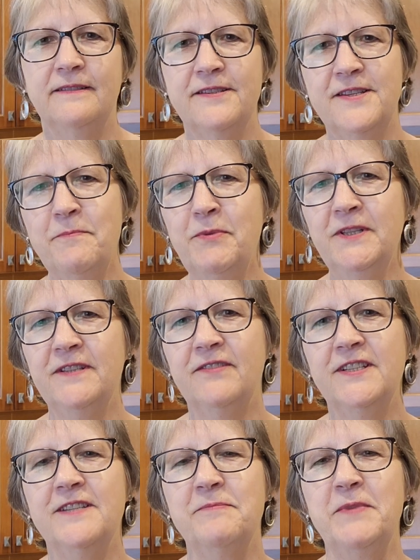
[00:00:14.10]
Simple
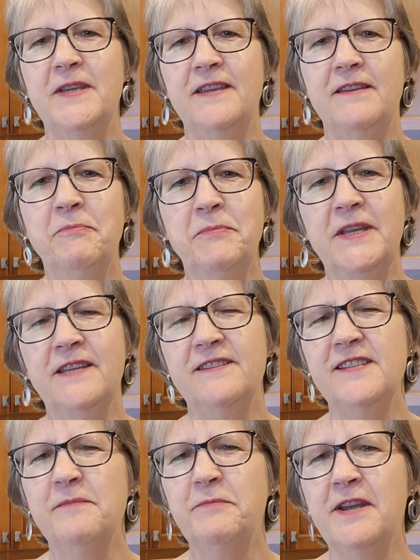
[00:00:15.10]
living to me means
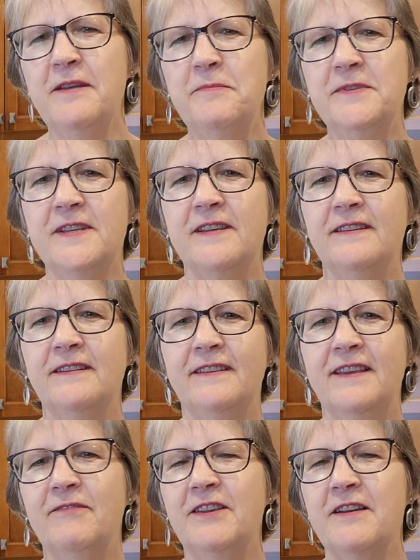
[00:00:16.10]
sometimes
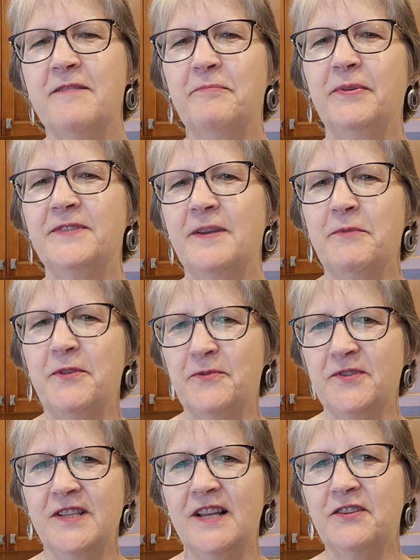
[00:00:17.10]
giving up some of
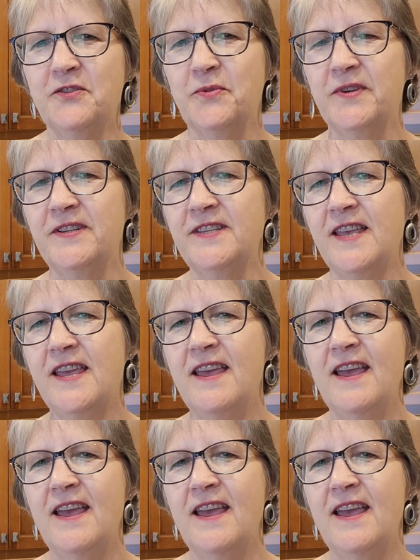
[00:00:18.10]
those luxuries